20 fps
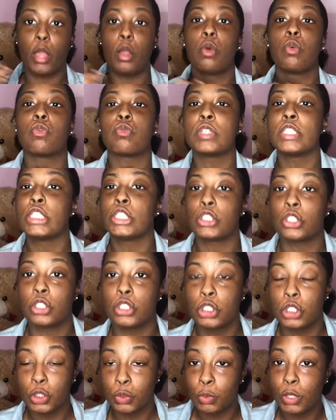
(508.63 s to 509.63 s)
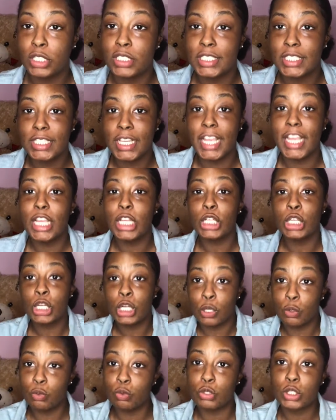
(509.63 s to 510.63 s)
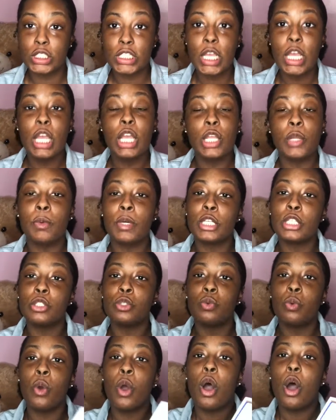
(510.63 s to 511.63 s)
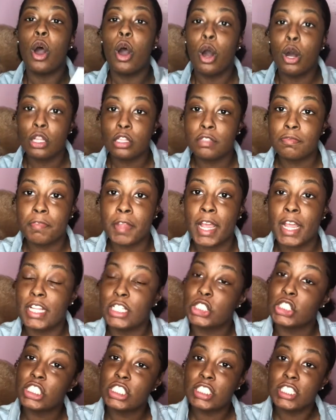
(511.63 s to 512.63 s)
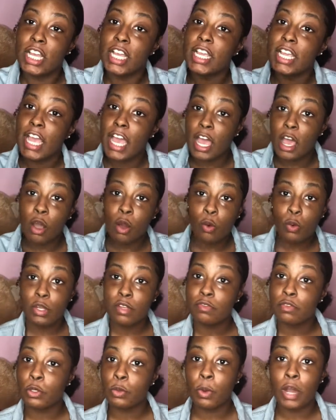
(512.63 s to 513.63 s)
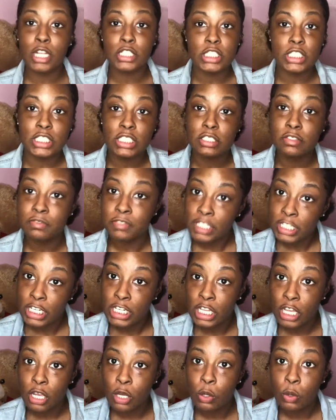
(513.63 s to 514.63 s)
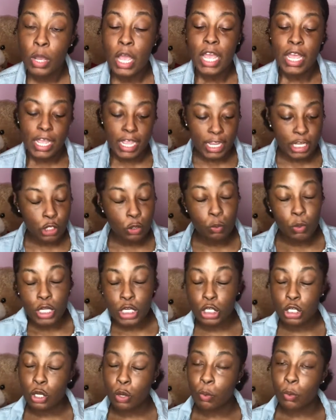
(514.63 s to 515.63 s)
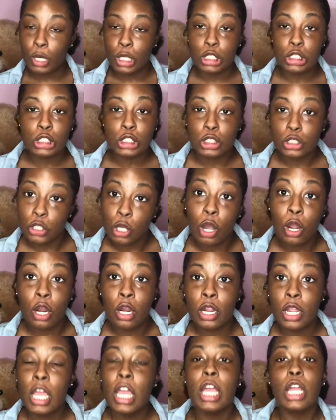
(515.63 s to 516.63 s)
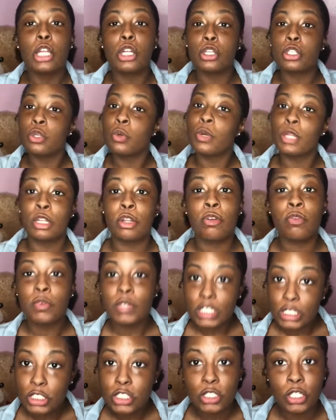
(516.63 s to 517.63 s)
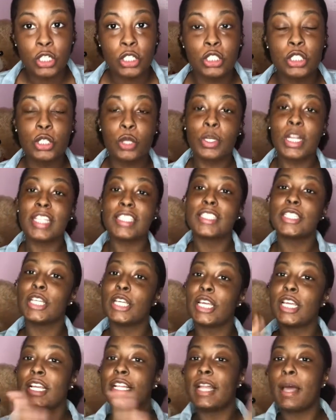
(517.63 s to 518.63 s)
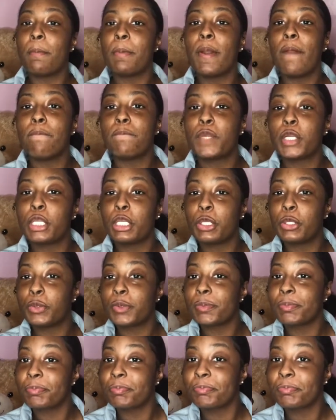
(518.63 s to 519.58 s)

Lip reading: research, you want to take notes, you want to do all of that. Just like how if you're watching this video and you want to know where to start, you're doing your research. So that's good. Clap it up for you.